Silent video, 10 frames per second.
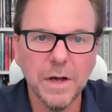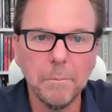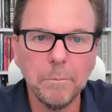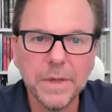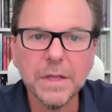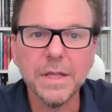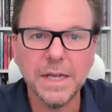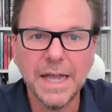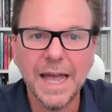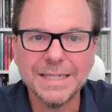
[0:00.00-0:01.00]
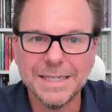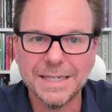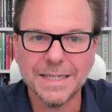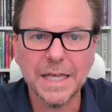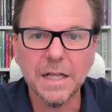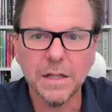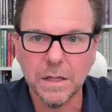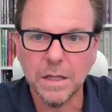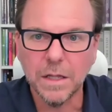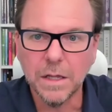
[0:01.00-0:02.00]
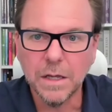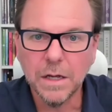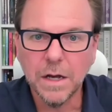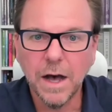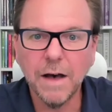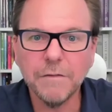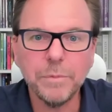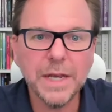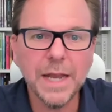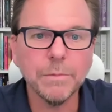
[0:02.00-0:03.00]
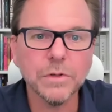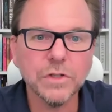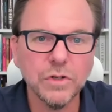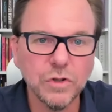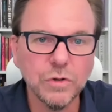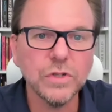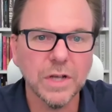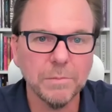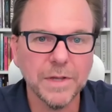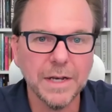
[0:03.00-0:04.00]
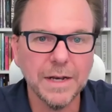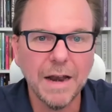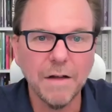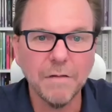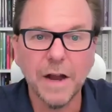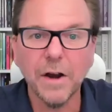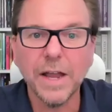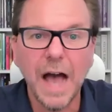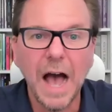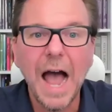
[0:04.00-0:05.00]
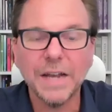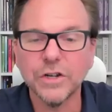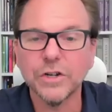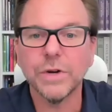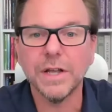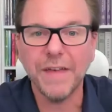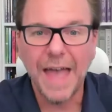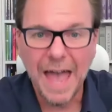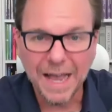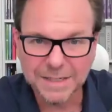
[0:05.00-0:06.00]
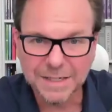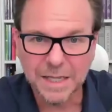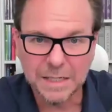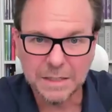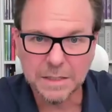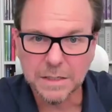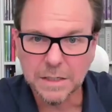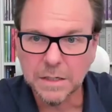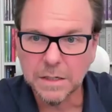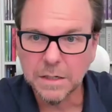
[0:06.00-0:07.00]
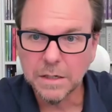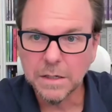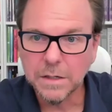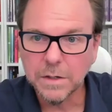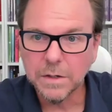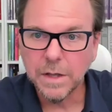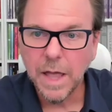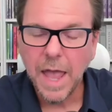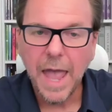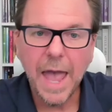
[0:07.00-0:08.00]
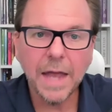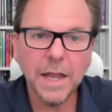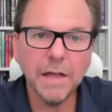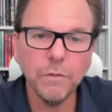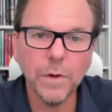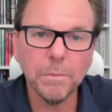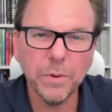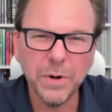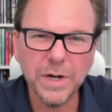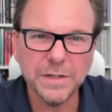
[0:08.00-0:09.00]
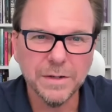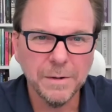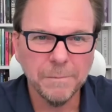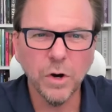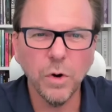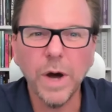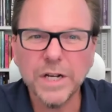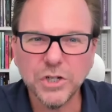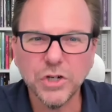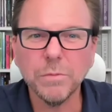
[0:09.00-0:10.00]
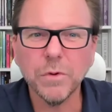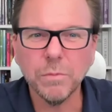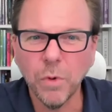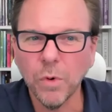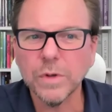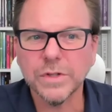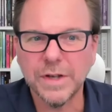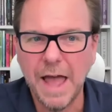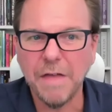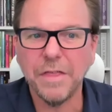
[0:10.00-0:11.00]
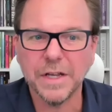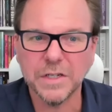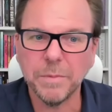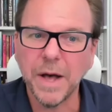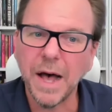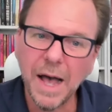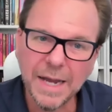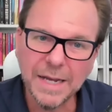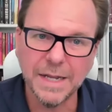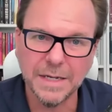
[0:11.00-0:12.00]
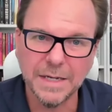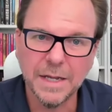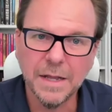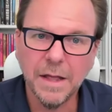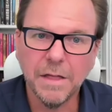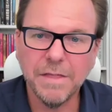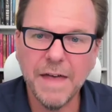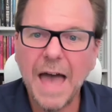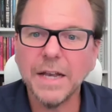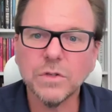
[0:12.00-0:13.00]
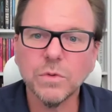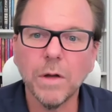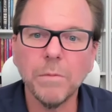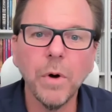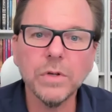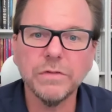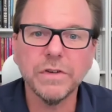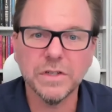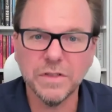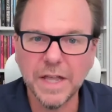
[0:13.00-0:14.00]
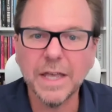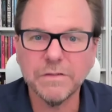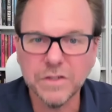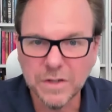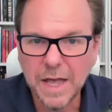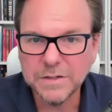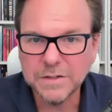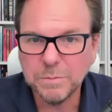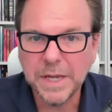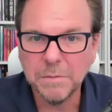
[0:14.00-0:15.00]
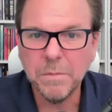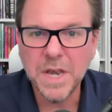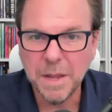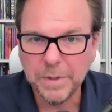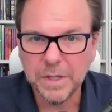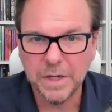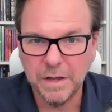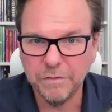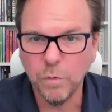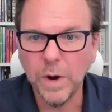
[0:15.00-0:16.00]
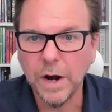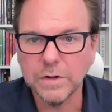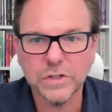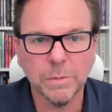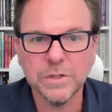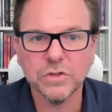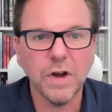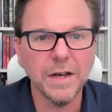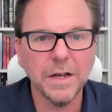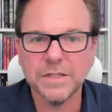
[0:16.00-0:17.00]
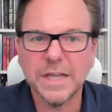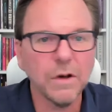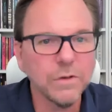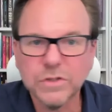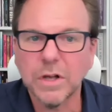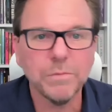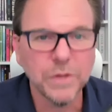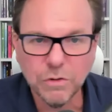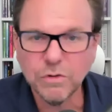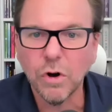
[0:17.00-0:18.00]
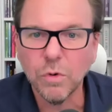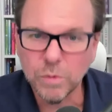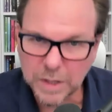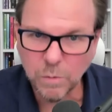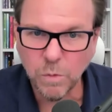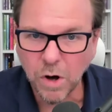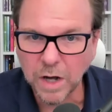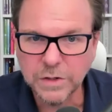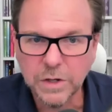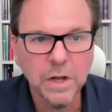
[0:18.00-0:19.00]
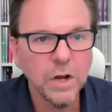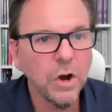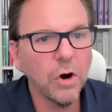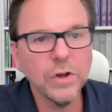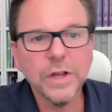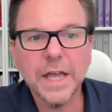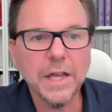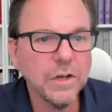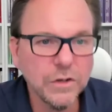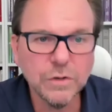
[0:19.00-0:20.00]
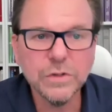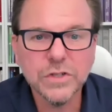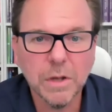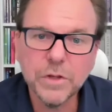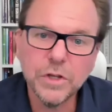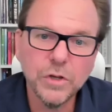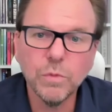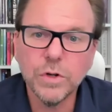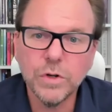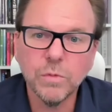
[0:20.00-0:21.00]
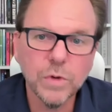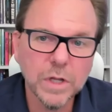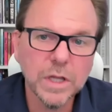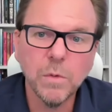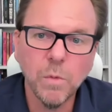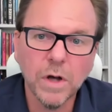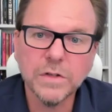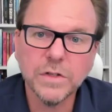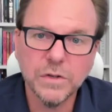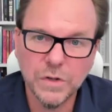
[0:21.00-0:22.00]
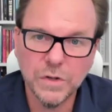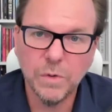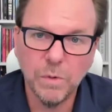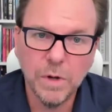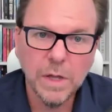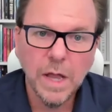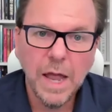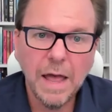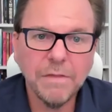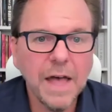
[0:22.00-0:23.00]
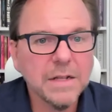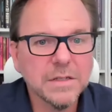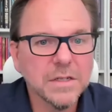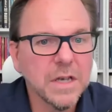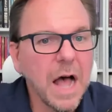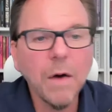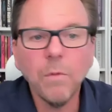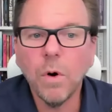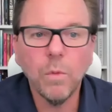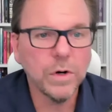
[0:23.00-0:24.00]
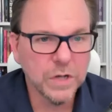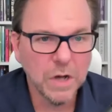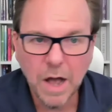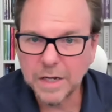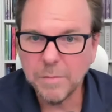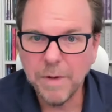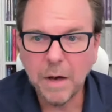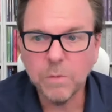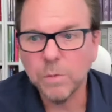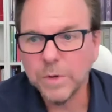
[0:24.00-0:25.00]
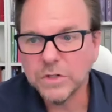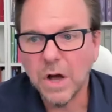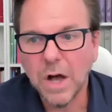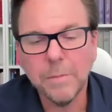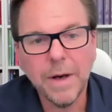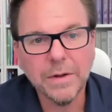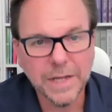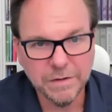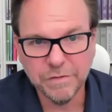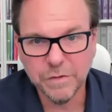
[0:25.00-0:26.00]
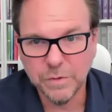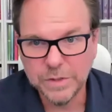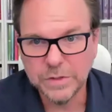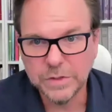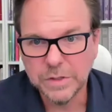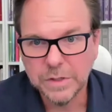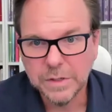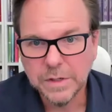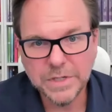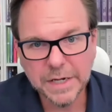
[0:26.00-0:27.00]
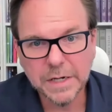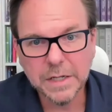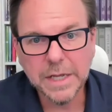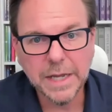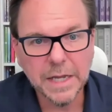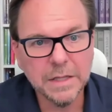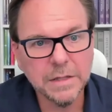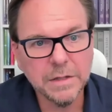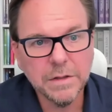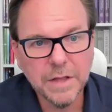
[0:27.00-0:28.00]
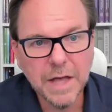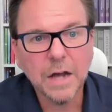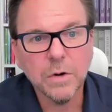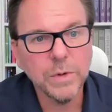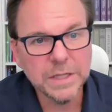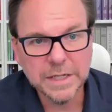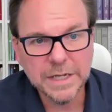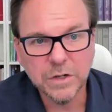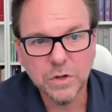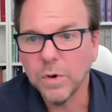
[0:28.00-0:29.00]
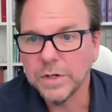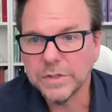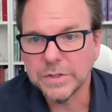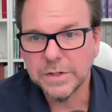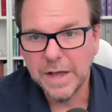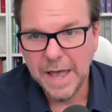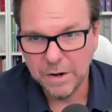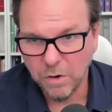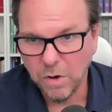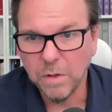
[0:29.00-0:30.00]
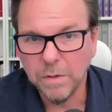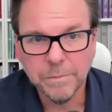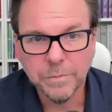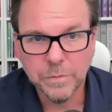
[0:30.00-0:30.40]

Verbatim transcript: ability and skill of being able to do something at a very high degree of excellence, and if we put questionable morals and ethics behind it, that is what most of us think of as being manipulative, where someone's trying to sell you something you don't really want, or you get you to do something you wouldn't really want to do. And that's not what we're talking about when we talk about influence, particularly in the How to Read and Lead course at all,